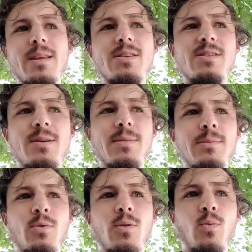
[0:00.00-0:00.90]

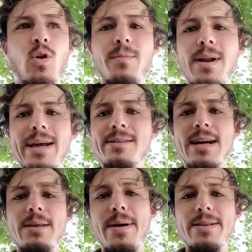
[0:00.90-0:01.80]
something more warm, and I can
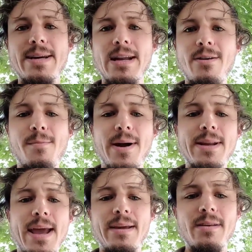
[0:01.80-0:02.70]
tie the bandana around my
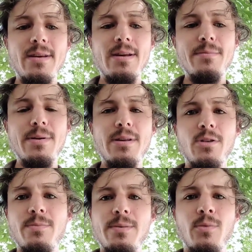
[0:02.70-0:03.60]
neck, be a
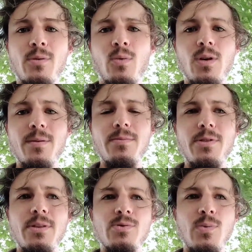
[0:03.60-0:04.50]
little bit more warm
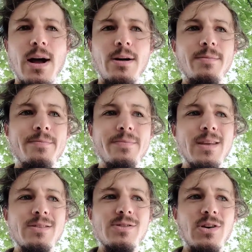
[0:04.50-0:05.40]
as well.
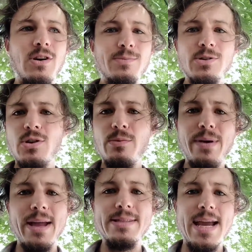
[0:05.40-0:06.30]
So I'm just going
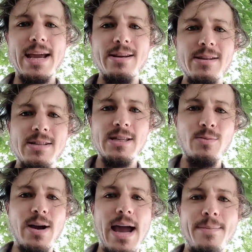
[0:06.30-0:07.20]
bandana and see
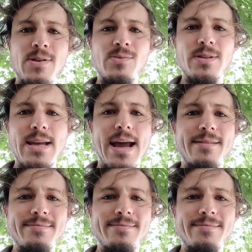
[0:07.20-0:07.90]
what happens with that.